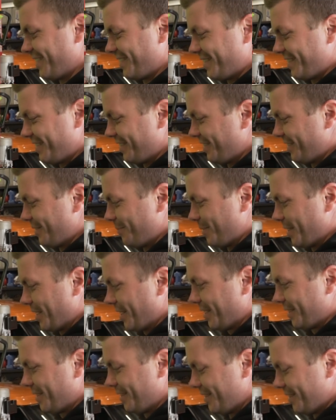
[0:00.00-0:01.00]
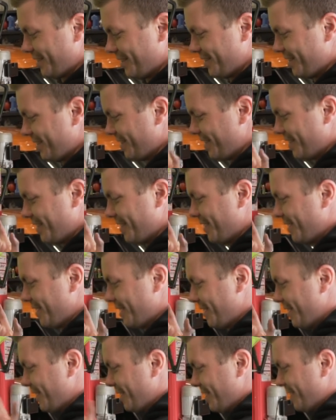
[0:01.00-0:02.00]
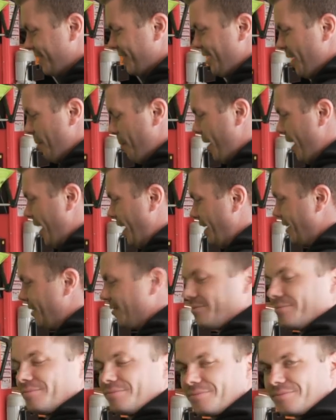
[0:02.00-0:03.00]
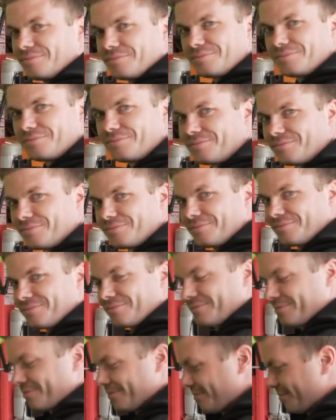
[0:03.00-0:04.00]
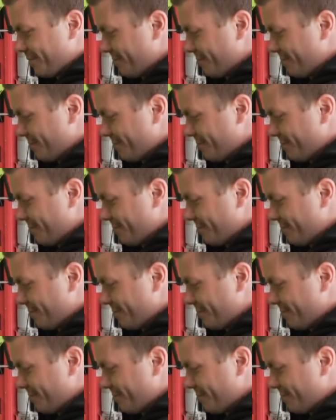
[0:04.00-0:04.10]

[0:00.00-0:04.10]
this has just been a pain. Just give us a brief